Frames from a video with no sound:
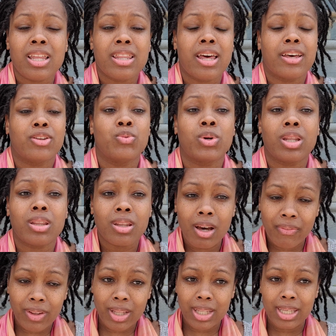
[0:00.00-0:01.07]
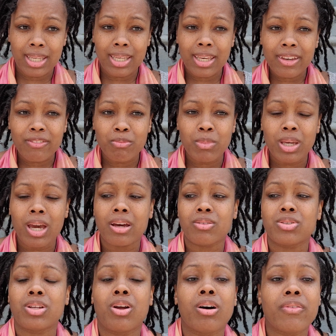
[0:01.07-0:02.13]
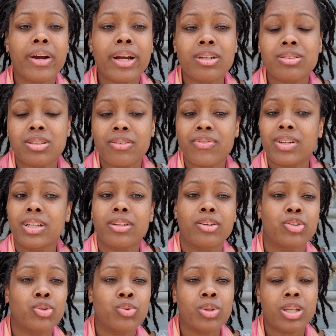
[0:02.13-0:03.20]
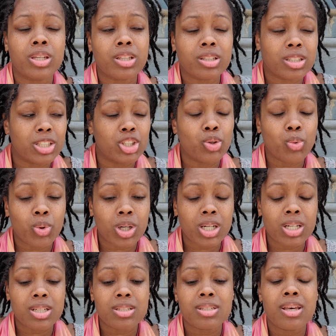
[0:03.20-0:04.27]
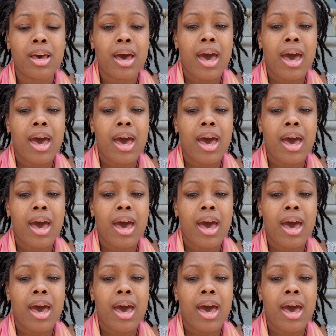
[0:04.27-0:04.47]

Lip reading: that you can lovingly give me, I understand all of our hair is different and they're uniquely yours.